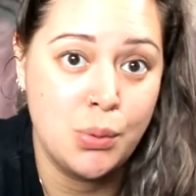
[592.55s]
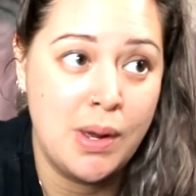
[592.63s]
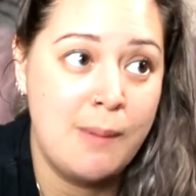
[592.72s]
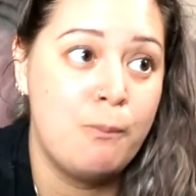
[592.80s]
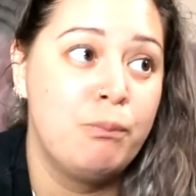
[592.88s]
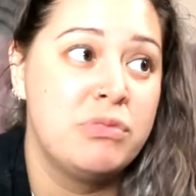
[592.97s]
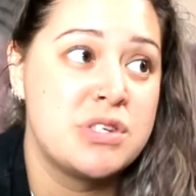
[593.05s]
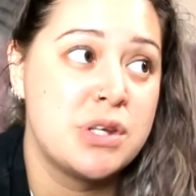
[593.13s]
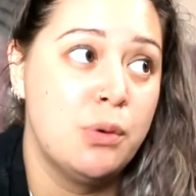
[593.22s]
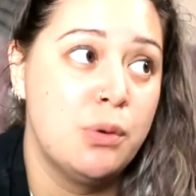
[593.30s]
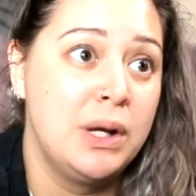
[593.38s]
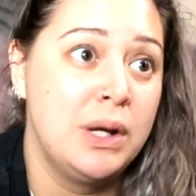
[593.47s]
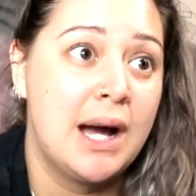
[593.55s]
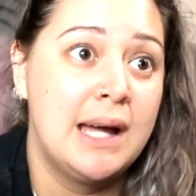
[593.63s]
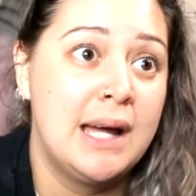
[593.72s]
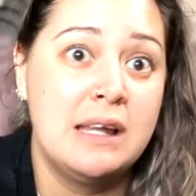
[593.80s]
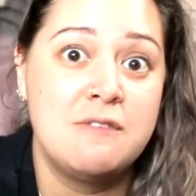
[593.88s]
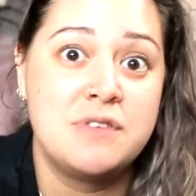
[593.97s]
And so we kind of
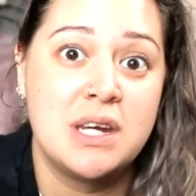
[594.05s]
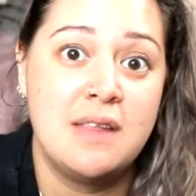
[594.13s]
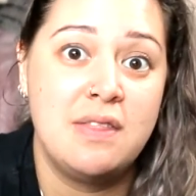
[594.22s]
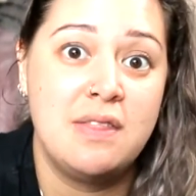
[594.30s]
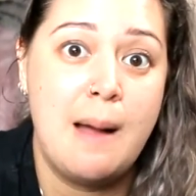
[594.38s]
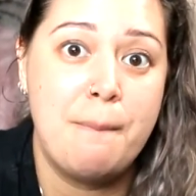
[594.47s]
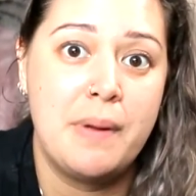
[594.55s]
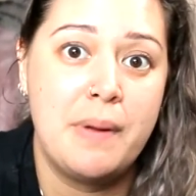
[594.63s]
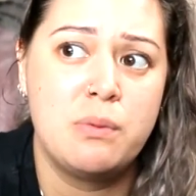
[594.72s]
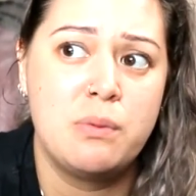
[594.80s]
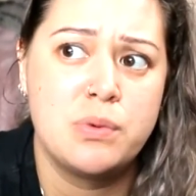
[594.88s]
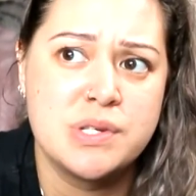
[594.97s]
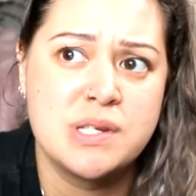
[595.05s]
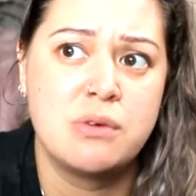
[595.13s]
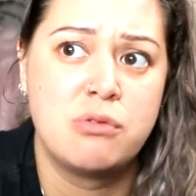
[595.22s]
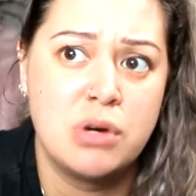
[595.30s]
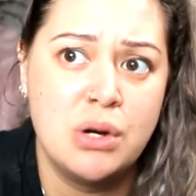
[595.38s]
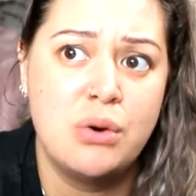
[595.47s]
left it at that, but it was a
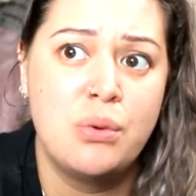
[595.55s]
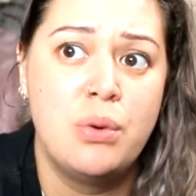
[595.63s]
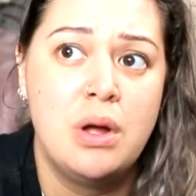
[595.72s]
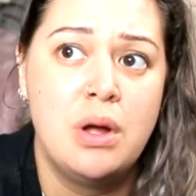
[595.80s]
real